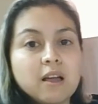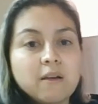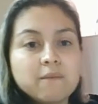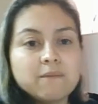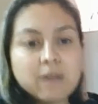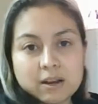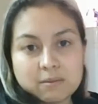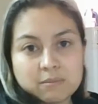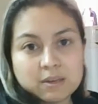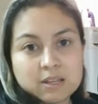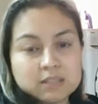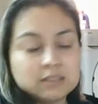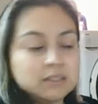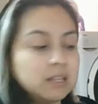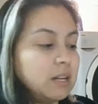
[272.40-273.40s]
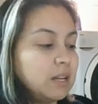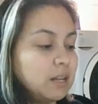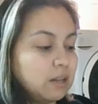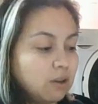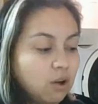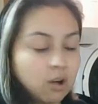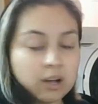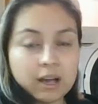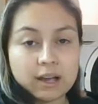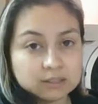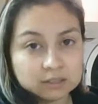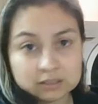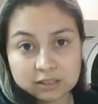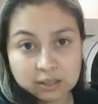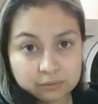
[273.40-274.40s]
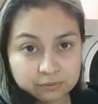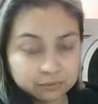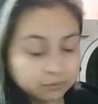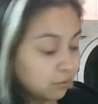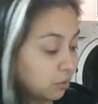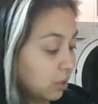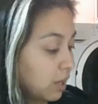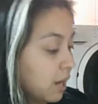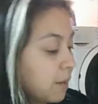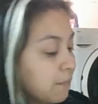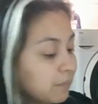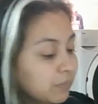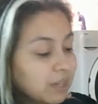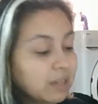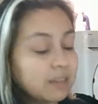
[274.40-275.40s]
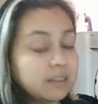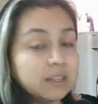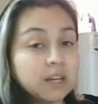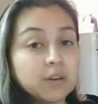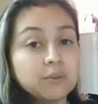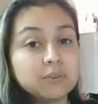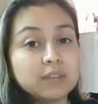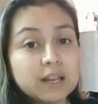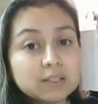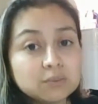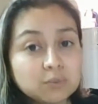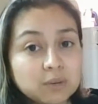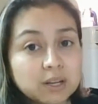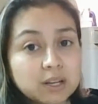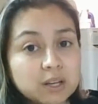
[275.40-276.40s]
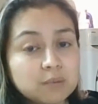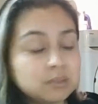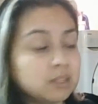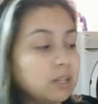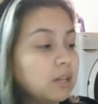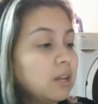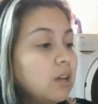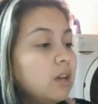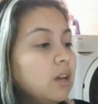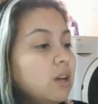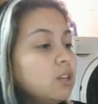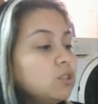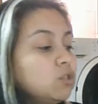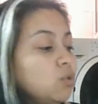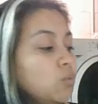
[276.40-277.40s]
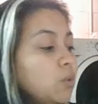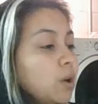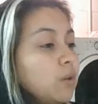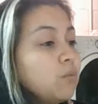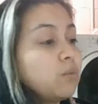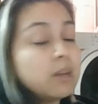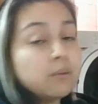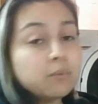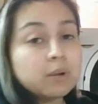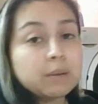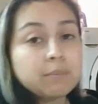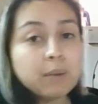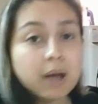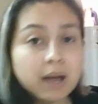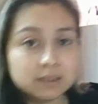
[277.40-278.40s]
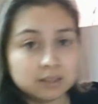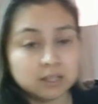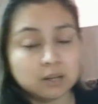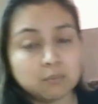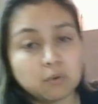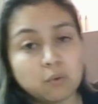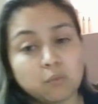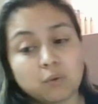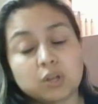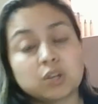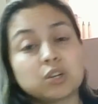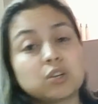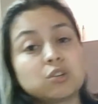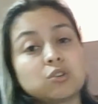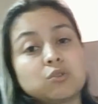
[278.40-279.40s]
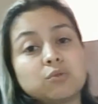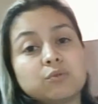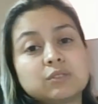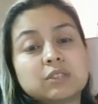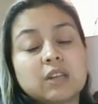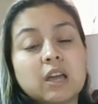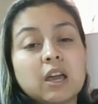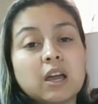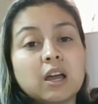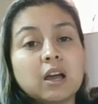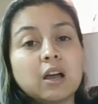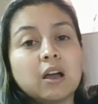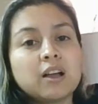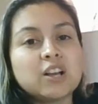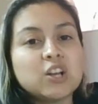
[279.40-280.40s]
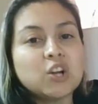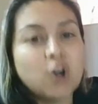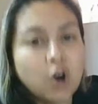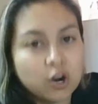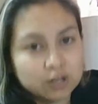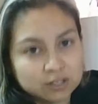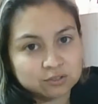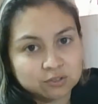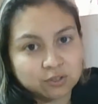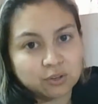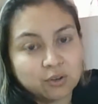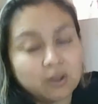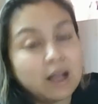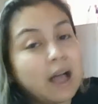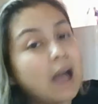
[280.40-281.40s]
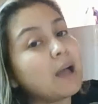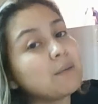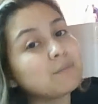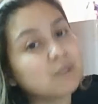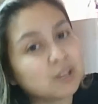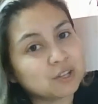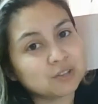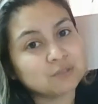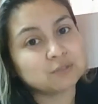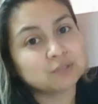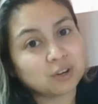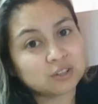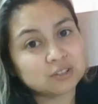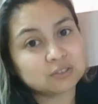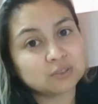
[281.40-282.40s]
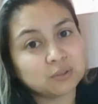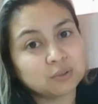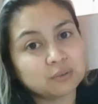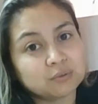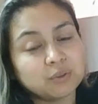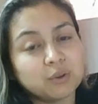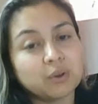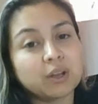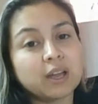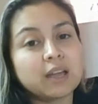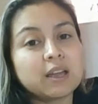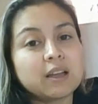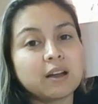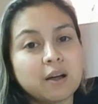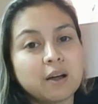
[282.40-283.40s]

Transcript: vitamins, they need all kinds of stuff. Okay, now that's when it comes in. So when we repot them, we're gonna use garden soil. I'm gonna use garden soil. Okay,